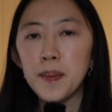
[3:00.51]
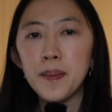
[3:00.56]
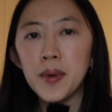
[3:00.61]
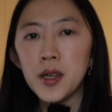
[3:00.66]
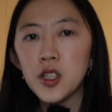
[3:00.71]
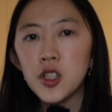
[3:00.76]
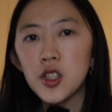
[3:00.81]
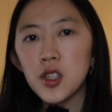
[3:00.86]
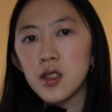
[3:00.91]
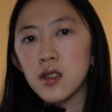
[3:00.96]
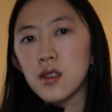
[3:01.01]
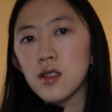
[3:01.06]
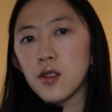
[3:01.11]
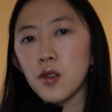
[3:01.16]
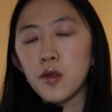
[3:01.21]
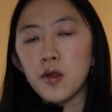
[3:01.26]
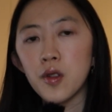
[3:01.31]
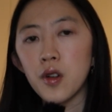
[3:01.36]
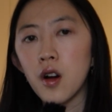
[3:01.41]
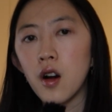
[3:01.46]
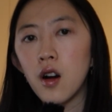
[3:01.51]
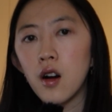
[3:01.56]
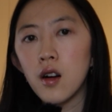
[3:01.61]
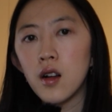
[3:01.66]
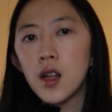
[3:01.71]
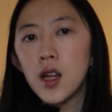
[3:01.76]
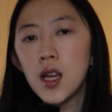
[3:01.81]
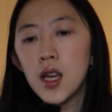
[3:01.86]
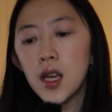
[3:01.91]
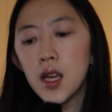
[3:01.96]
ambitious
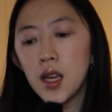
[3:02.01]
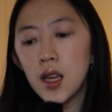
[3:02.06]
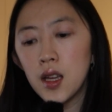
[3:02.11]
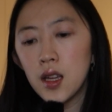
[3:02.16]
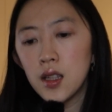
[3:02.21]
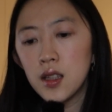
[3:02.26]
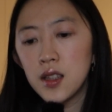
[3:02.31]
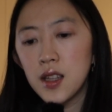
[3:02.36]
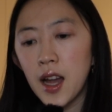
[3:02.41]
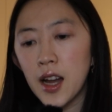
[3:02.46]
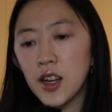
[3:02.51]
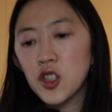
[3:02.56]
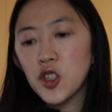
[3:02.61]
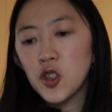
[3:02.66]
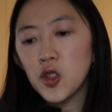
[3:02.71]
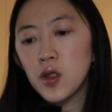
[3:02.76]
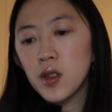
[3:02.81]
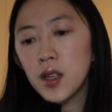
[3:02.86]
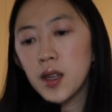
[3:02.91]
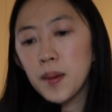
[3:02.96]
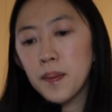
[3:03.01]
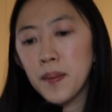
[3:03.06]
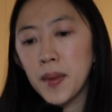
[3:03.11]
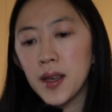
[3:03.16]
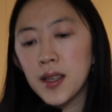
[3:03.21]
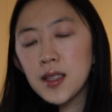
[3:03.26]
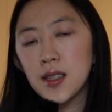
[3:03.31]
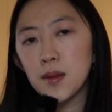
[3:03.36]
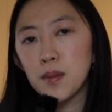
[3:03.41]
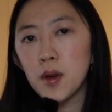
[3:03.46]
overall naturally
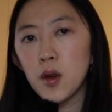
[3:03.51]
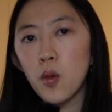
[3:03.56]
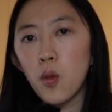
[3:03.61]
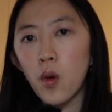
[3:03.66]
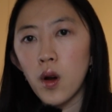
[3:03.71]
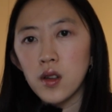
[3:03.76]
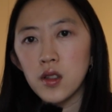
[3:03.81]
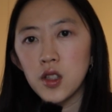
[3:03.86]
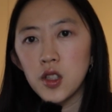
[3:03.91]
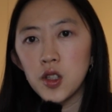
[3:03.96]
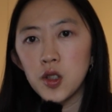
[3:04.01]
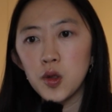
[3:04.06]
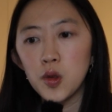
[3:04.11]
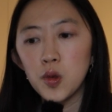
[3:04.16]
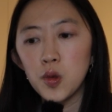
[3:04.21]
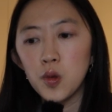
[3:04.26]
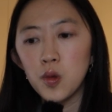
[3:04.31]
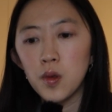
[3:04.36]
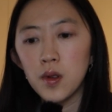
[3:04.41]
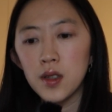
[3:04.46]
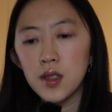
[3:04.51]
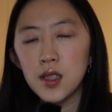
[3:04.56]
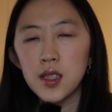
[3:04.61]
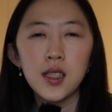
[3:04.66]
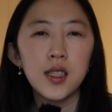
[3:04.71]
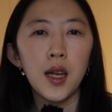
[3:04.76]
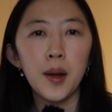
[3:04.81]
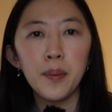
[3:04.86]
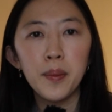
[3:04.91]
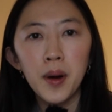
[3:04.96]
makes me want to
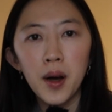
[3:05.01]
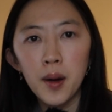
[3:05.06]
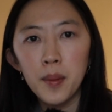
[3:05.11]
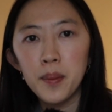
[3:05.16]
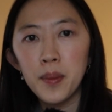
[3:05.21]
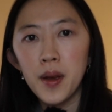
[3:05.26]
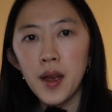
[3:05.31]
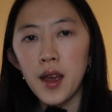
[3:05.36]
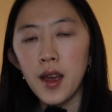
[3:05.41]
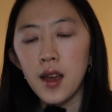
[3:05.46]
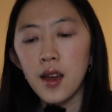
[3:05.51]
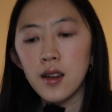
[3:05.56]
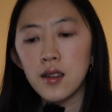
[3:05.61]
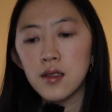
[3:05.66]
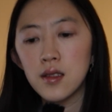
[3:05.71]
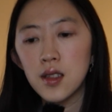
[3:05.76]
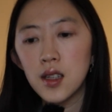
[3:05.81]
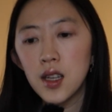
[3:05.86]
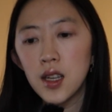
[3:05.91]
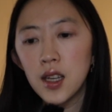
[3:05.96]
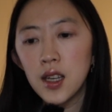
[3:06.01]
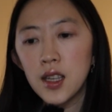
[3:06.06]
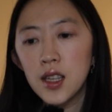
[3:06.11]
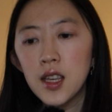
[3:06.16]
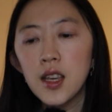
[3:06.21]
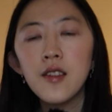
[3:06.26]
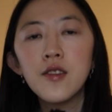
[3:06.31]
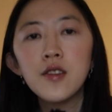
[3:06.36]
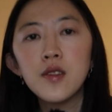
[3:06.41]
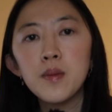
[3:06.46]
step up and
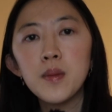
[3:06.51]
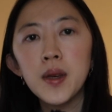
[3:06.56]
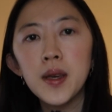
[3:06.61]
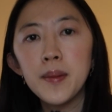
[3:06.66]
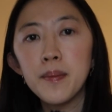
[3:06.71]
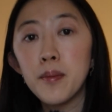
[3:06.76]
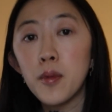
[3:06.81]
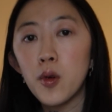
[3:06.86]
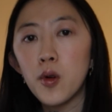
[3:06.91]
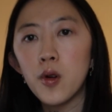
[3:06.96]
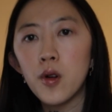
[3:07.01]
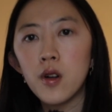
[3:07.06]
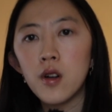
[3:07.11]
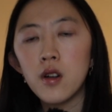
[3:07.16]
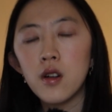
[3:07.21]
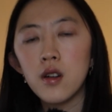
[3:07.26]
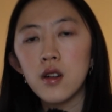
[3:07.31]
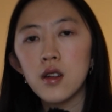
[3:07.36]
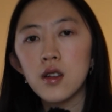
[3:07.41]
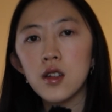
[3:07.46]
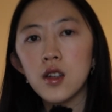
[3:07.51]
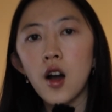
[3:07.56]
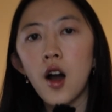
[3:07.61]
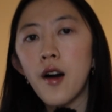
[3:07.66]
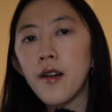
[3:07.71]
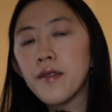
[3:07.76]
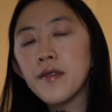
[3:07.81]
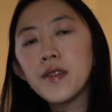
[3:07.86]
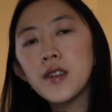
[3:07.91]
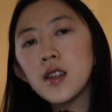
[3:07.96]
gives me more
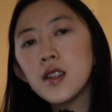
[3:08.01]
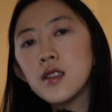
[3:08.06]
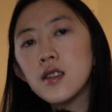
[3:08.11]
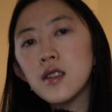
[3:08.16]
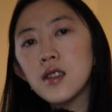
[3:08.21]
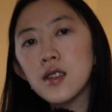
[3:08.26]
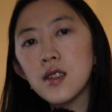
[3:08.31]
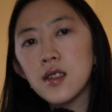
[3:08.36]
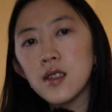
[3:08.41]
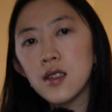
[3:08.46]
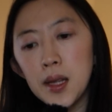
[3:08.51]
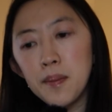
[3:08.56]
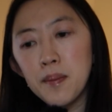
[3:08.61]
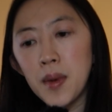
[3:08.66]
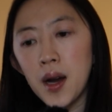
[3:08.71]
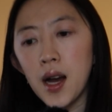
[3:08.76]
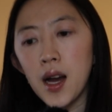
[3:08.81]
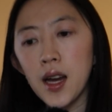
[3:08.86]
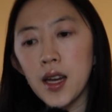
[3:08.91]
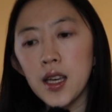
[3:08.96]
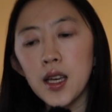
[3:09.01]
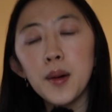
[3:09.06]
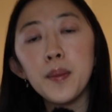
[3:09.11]
confidence in my